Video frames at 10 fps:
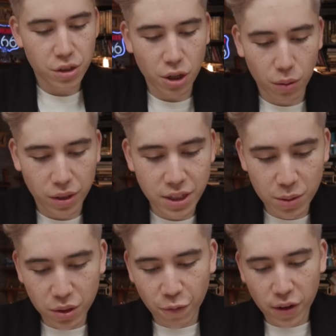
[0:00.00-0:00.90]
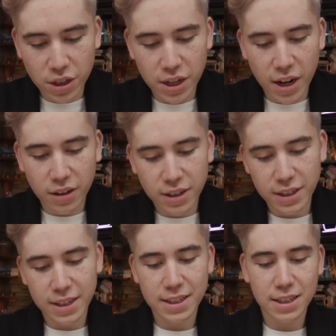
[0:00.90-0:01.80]
So let's see what the
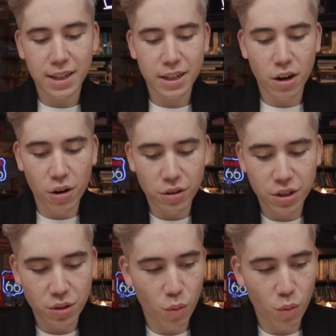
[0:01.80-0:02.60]
functionality is like on this